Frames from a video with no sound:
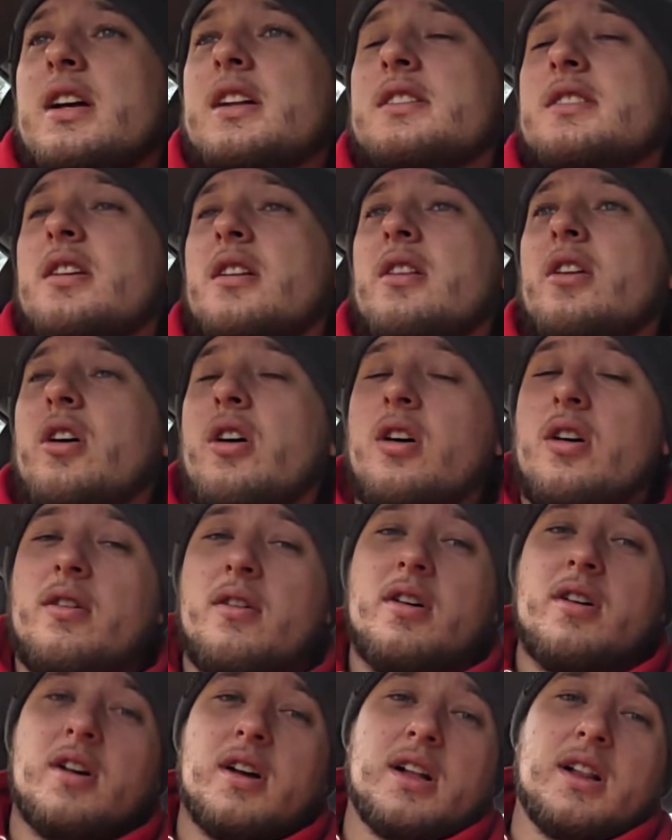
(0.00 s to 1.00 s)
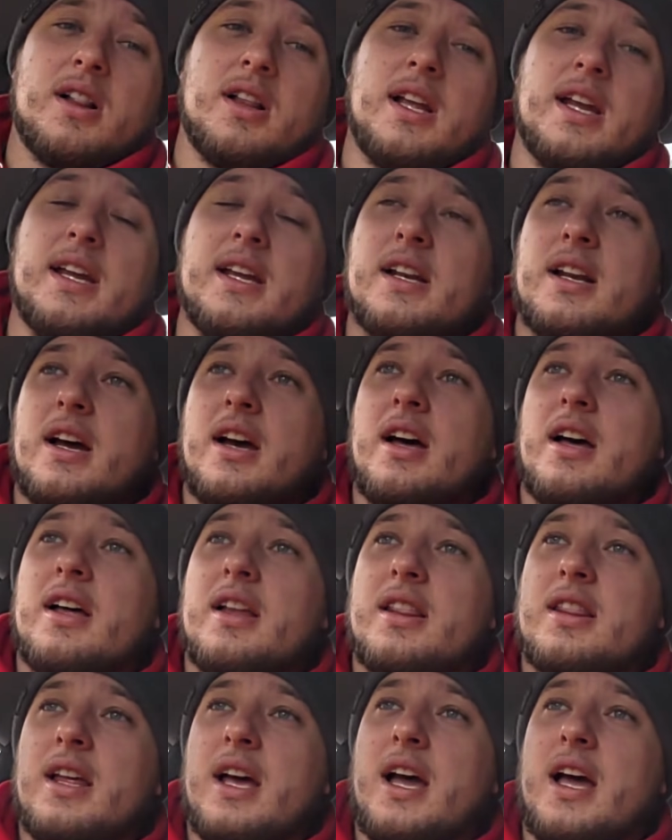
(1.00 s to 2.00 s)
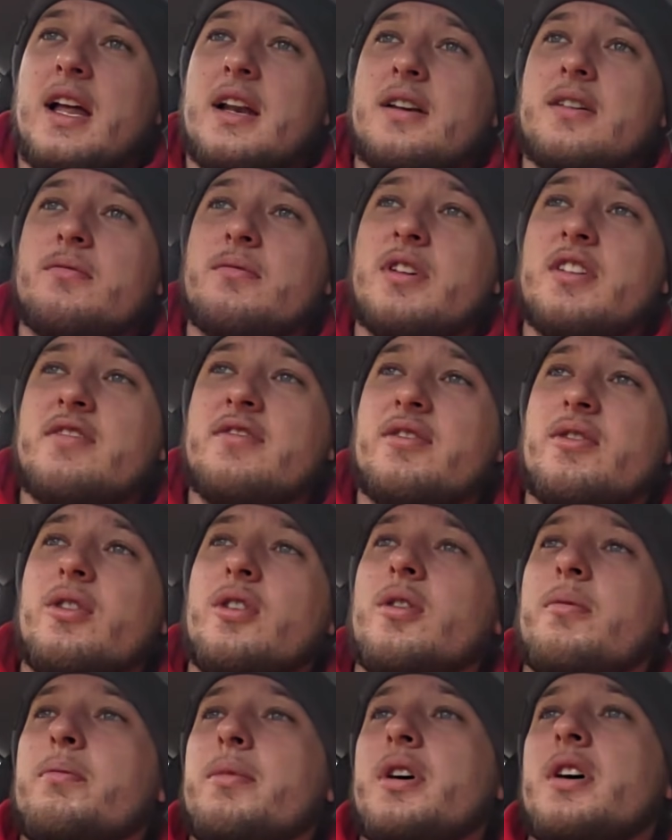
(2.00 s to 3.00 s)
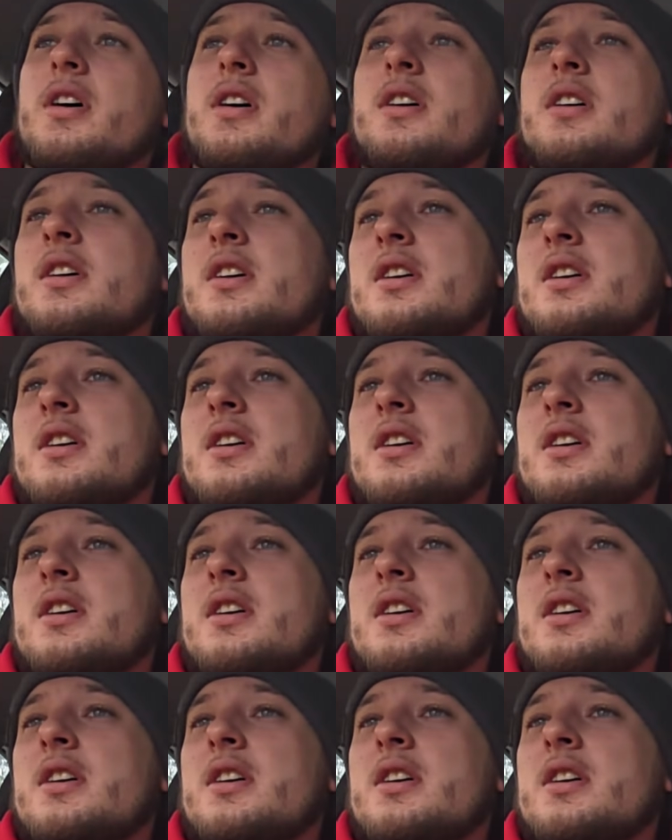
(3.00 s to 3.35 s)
It's a lot cleaner than we thought, but